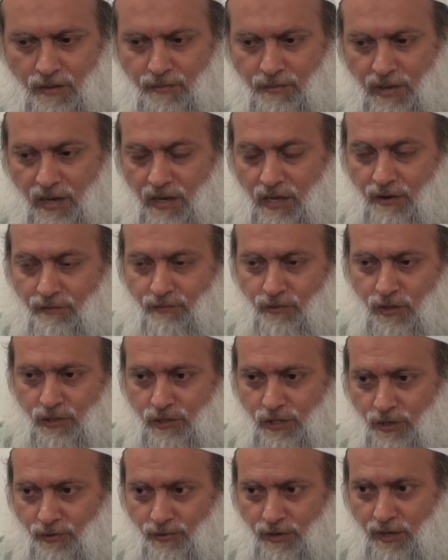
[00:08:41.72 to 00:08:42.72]
Many of
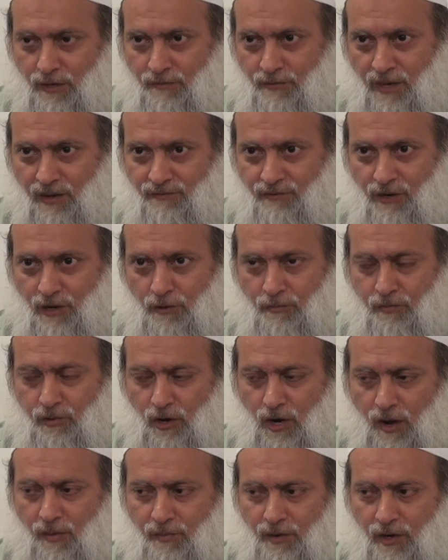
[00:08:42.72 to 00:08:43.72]
which are written by very
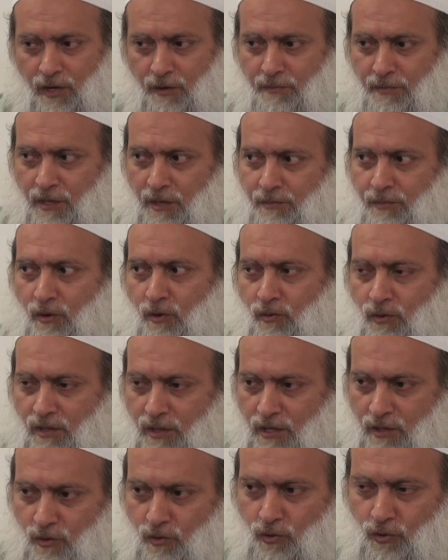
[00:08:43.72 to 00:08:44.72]
prominent people
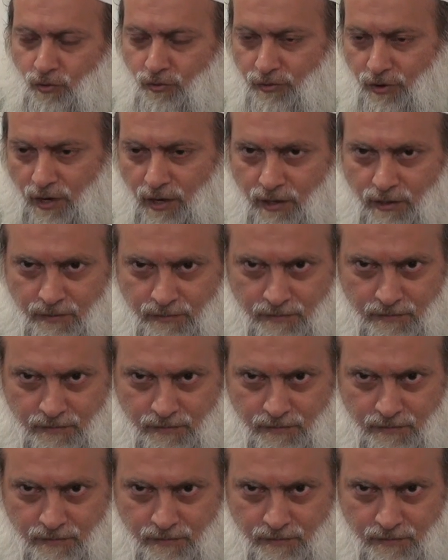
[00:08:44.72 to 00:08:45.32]
within Kufa.